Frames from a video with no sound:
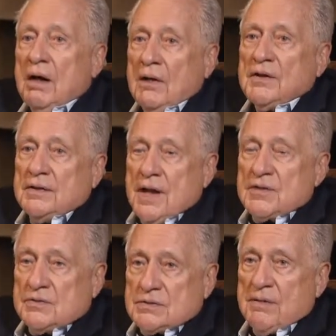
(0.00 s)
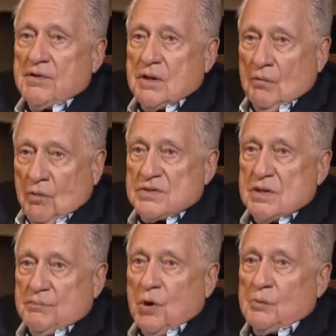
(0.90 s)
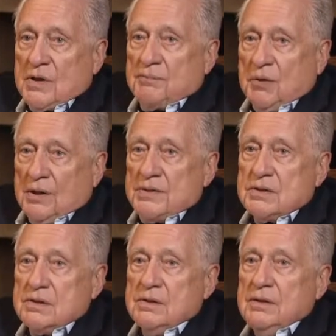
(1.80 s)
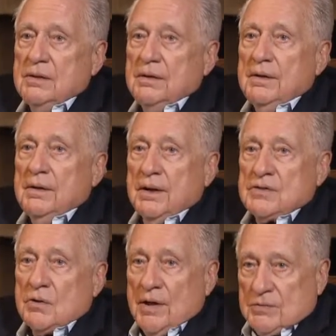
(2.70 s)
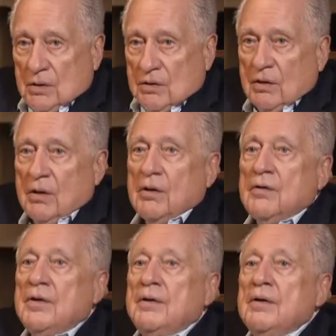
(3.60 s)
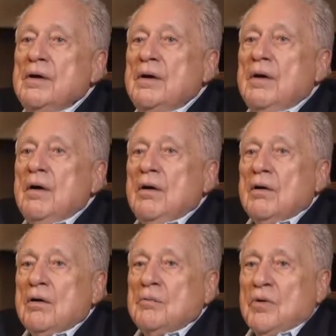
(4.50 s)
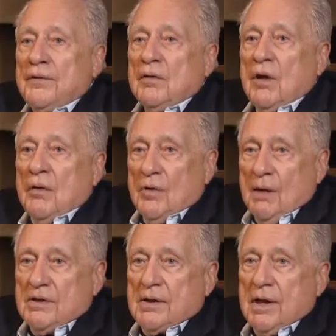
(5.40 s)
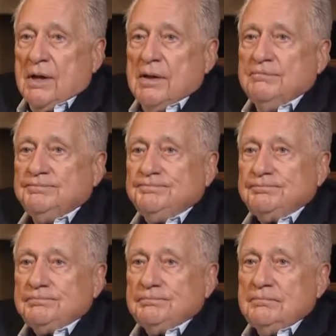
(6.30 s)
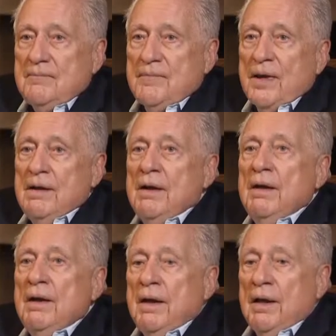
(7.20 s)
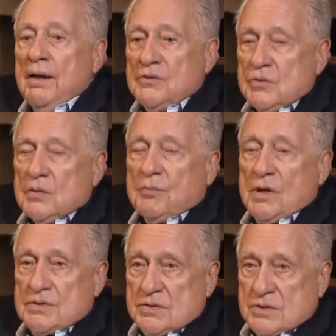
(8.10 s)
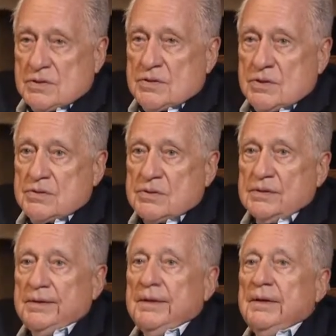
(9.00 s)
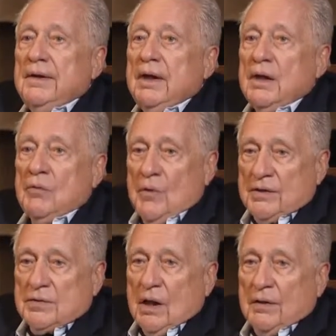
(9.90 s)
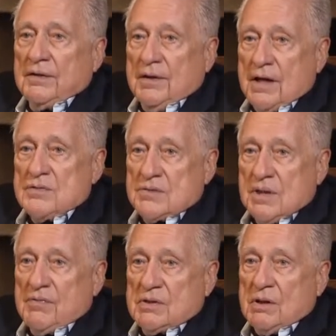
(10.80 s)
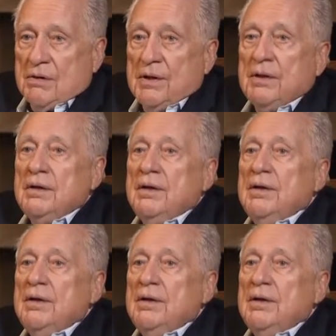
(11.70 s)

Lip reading: Arlington National Cemetery was the appropriate place. And so I took her and her brother-in-law, Robert Kennedy, and two of the president's sisters, and we went to Arlington National Cemetery,